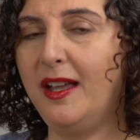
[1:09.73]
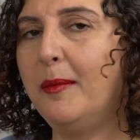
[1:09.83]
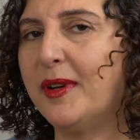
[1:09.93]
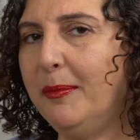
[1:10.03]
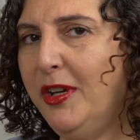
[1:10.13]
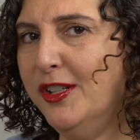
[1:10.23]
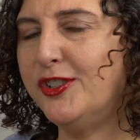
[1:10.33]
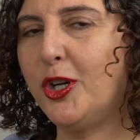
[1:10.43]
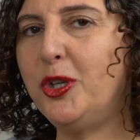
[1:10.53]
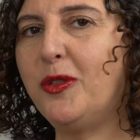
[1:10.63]
But I'm going to
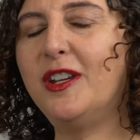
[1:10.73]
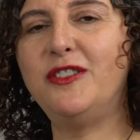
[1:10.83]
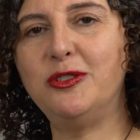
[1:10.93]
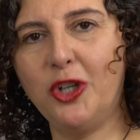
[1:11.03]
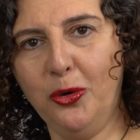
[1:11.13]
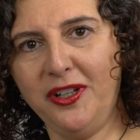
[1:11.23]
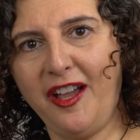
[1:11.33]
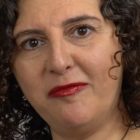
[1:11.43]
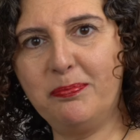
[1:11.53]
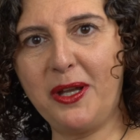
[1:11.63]
show you that if you don't
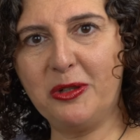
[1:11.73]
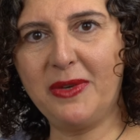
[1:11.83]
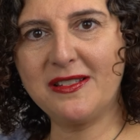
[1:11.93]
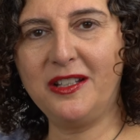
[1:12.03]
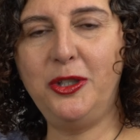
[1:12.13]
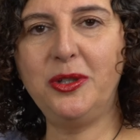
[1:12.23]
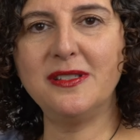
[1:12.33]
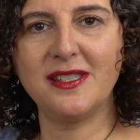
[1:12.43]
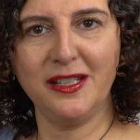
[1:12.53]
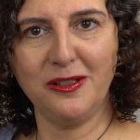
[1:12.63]
have butter muslin, you can
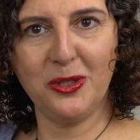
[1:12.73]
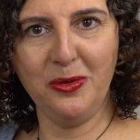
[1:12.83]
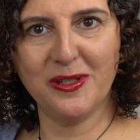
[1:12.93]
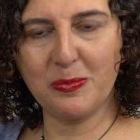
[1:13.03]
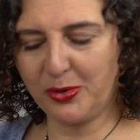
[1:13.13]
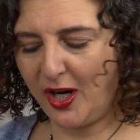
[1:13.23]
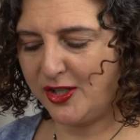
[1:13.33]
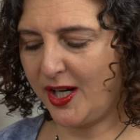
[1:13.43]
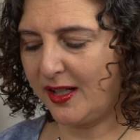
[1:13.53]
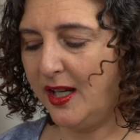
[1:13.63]
still do this
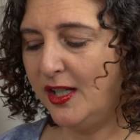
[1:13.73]
project.